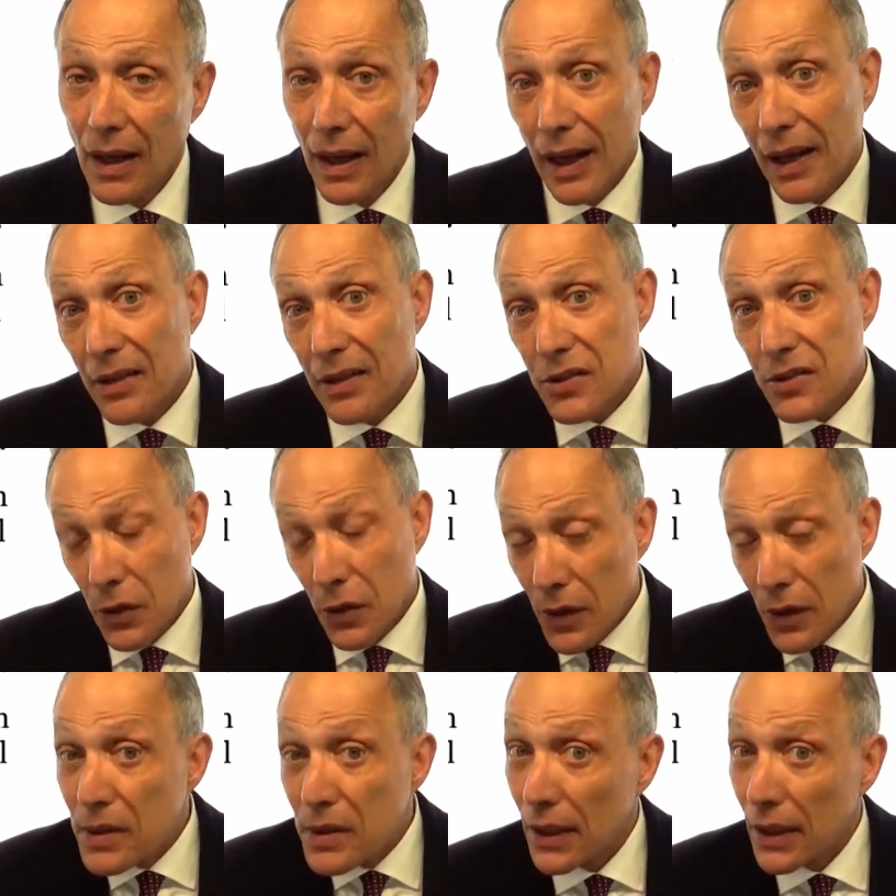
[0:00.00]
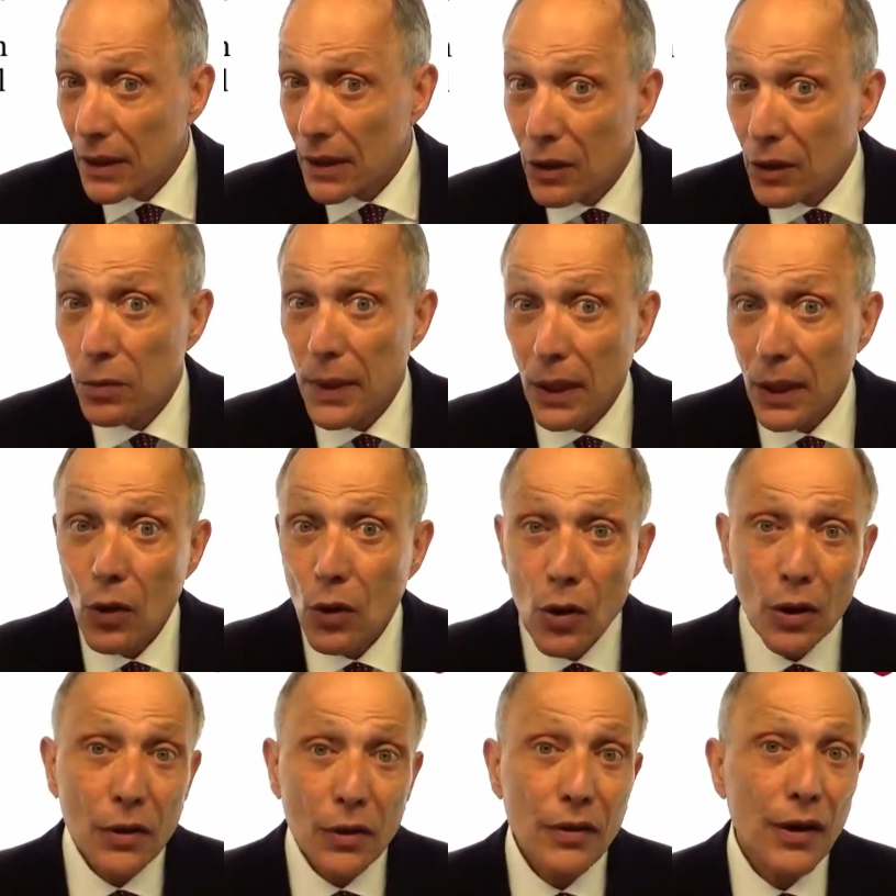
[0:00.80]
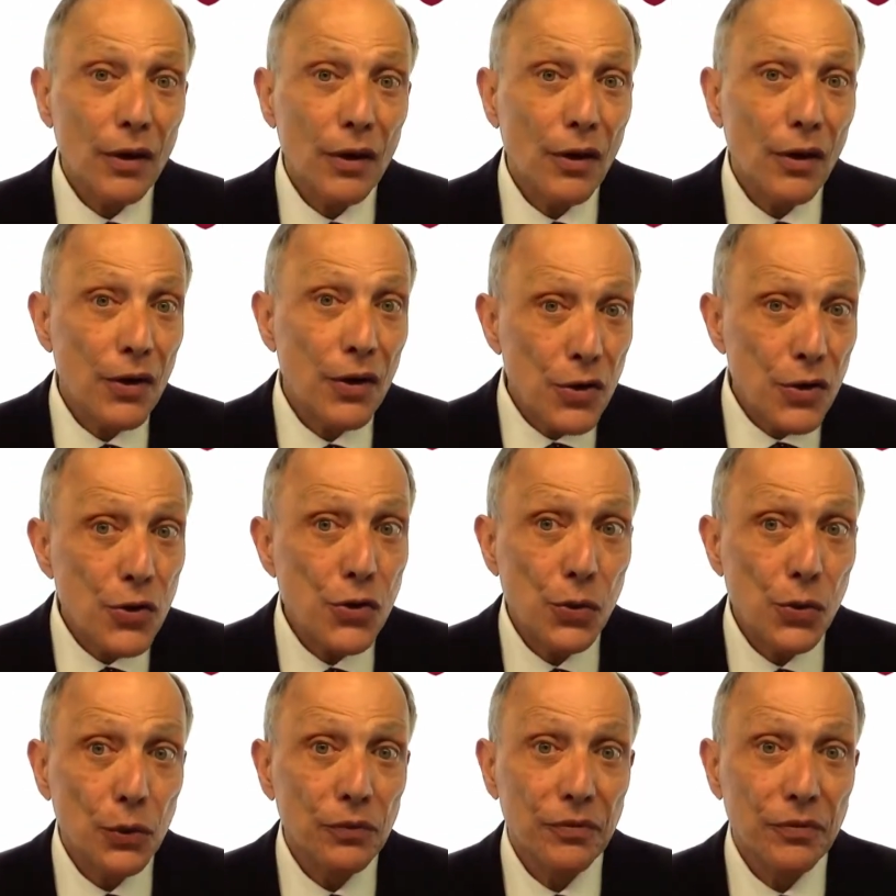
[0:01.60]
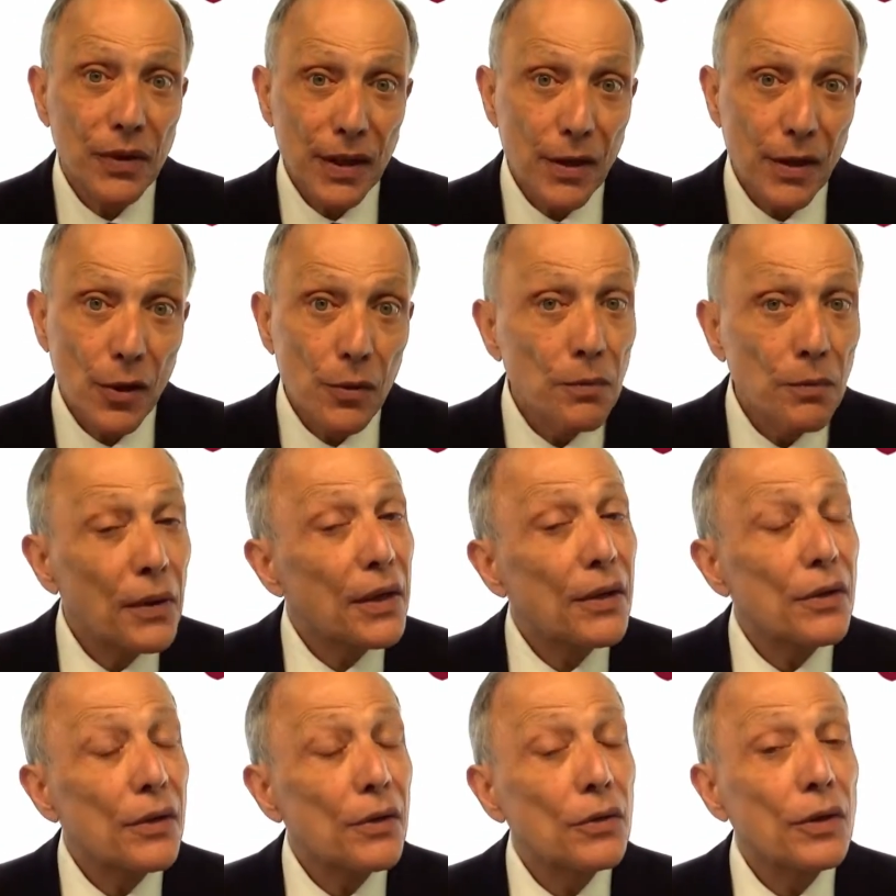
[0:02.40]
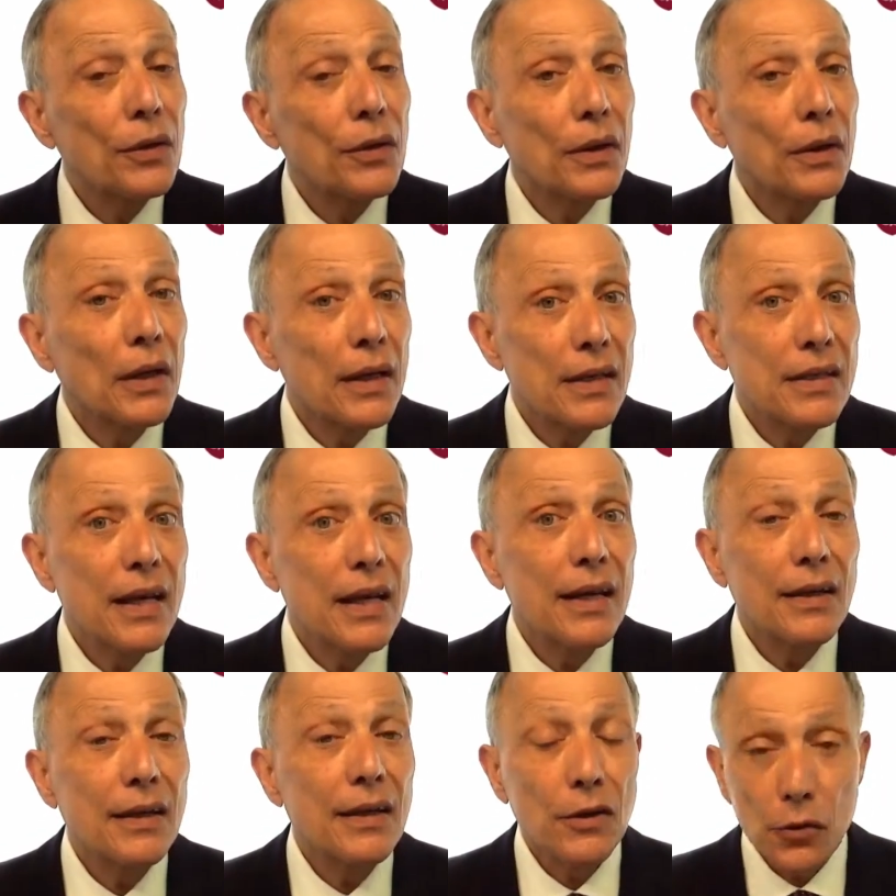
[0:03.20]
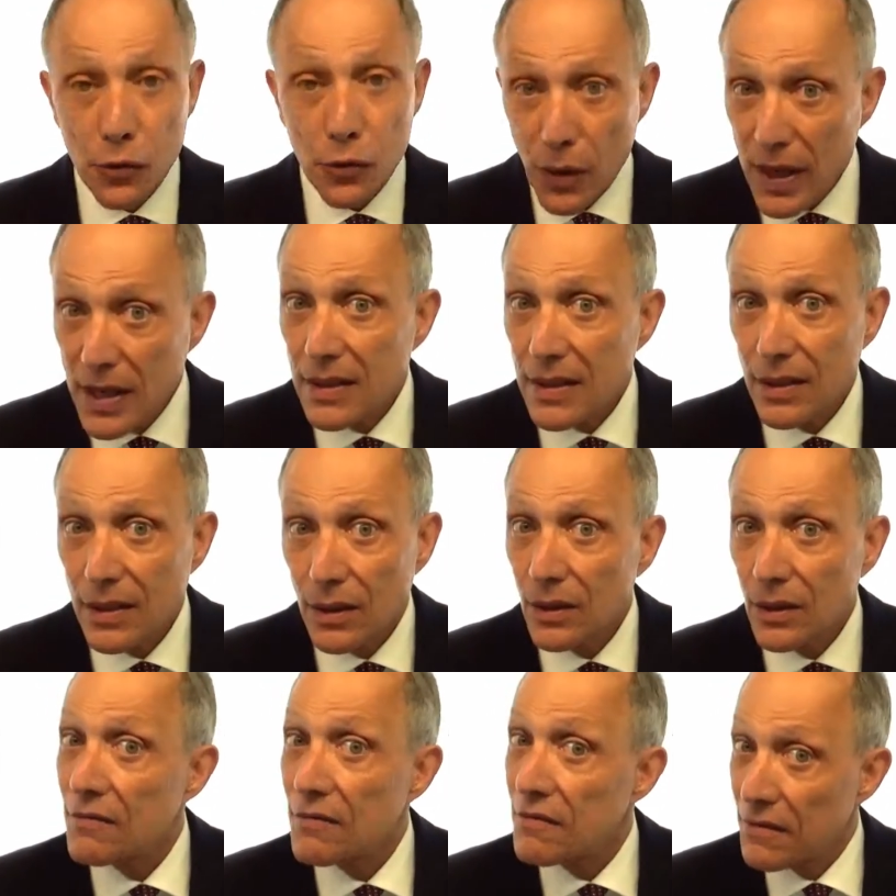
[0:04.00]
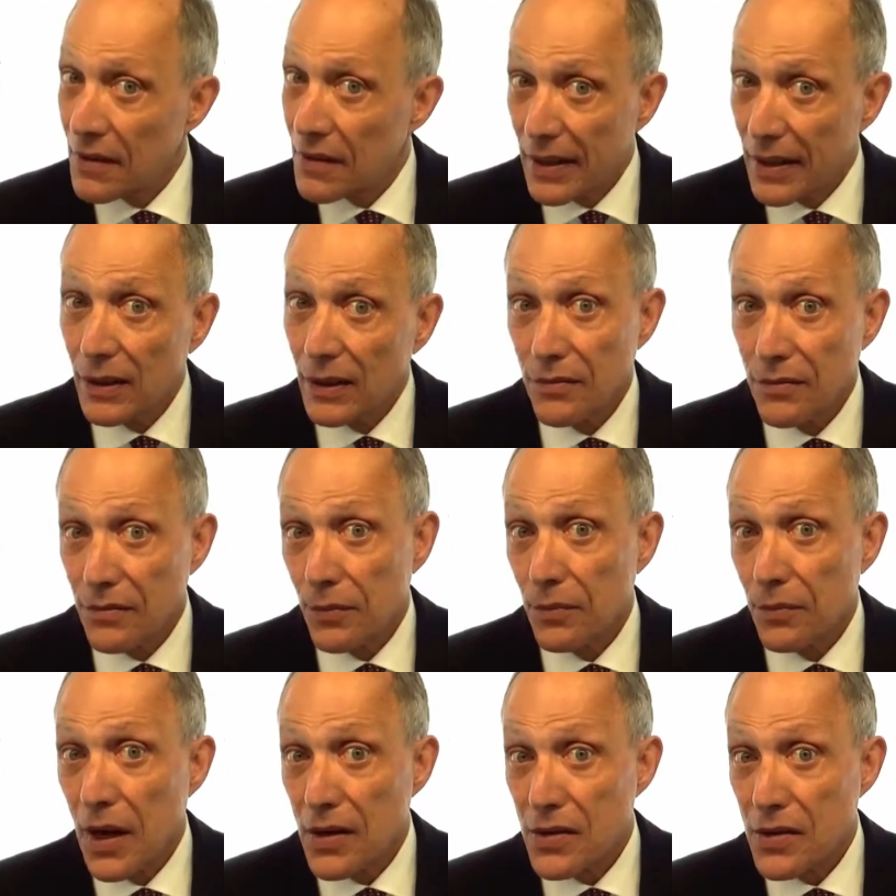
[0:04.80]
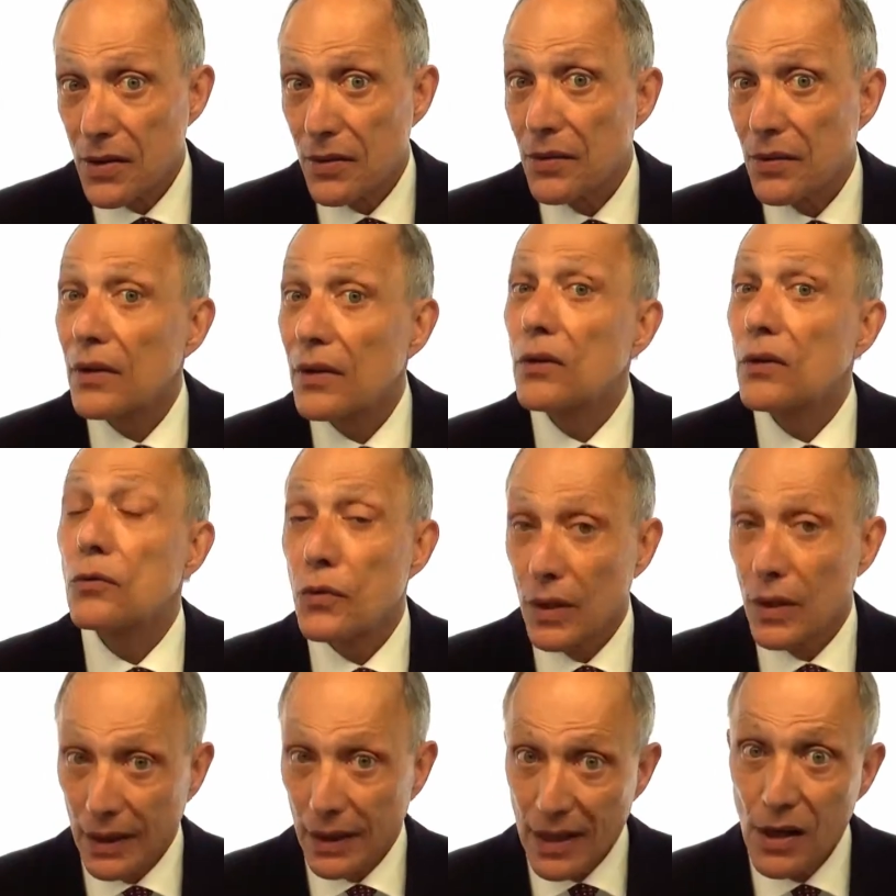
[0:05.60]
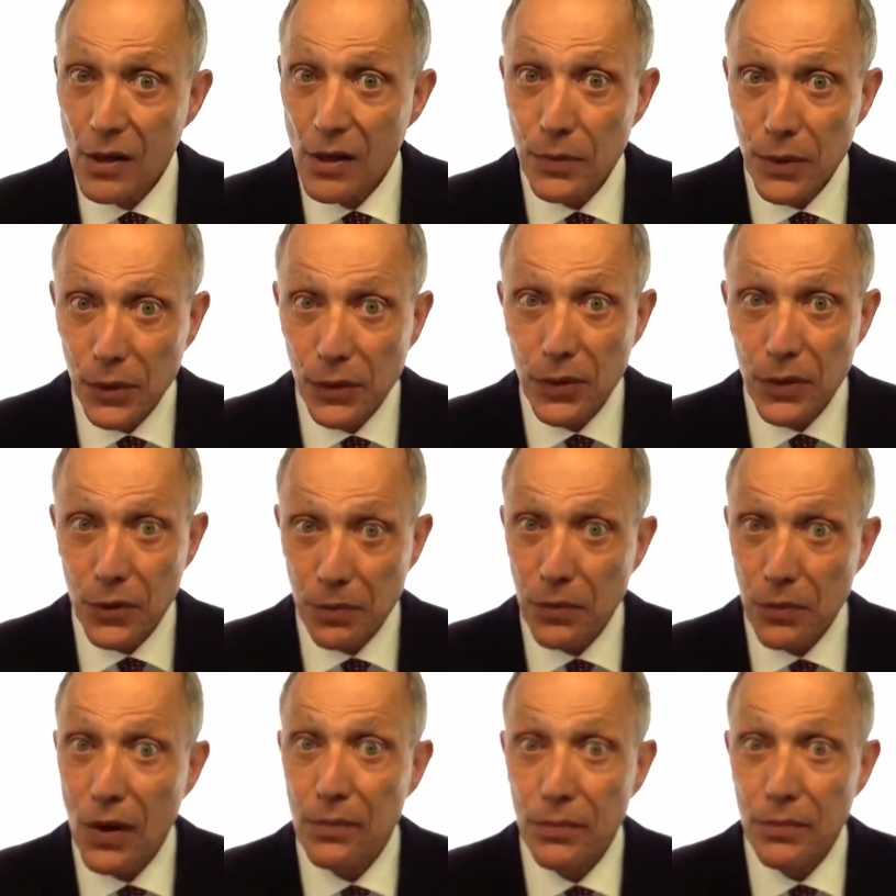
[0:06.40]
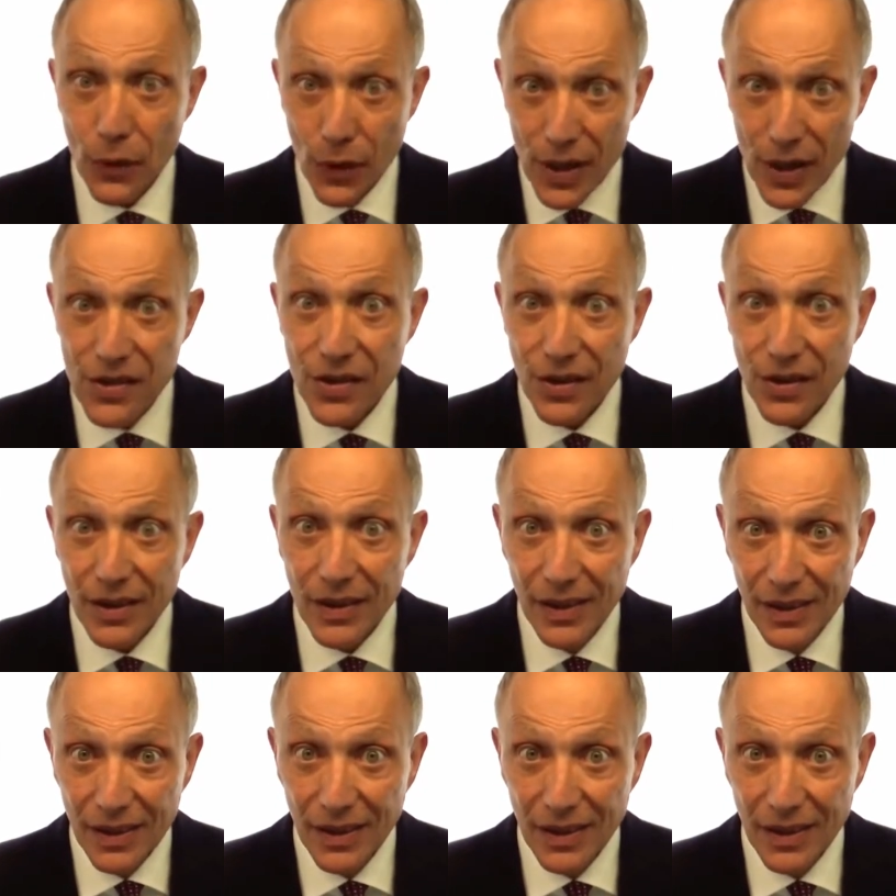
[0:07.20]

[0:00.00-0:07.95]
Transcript: It's going to be a little bit longer than our usual video, but it'll contain a great deal of vital information that'll really help you in your preparation.